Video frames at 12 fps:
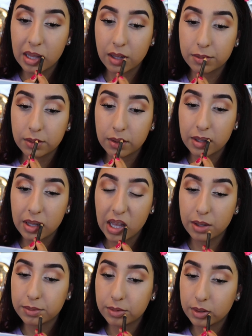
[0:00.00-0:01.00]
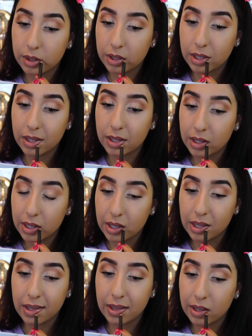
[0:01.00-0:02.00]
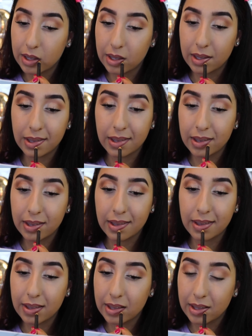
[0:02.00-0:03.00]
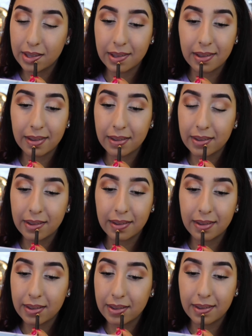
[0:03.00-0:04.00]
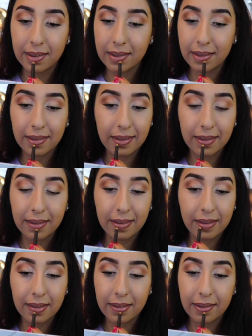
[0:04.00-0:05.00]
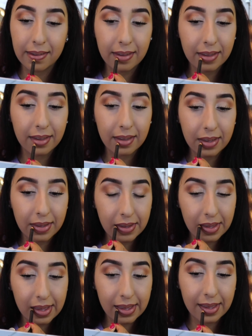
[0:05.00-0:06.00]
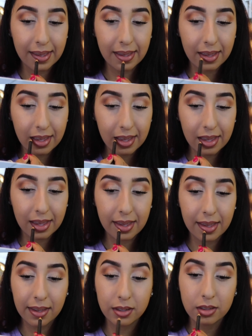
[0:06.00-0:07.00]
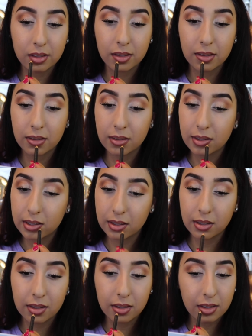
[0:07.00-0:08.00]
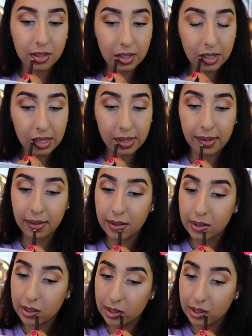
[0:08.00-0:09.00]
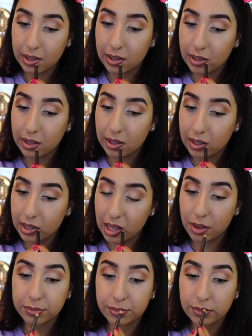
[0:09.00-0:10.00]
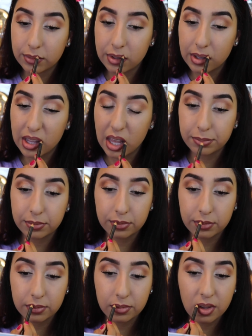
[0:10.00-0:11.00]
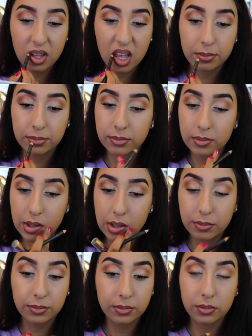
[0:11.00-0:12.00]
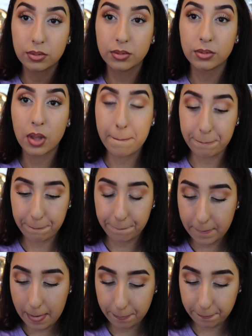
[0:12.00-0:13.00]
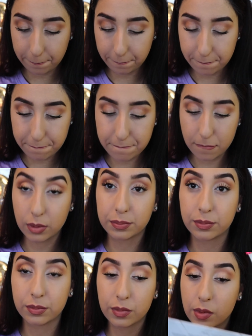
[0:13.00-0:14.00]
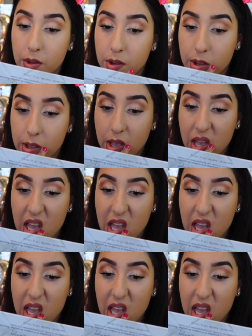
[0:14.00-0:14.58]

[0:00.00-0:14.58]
And then I'm using the Anastasia Beverly Hills liquid lipstick in Stripped. And I let the chapstick sit on there just because it helps my liquid lipstick not dry my lips during the day, because I noticed that if I do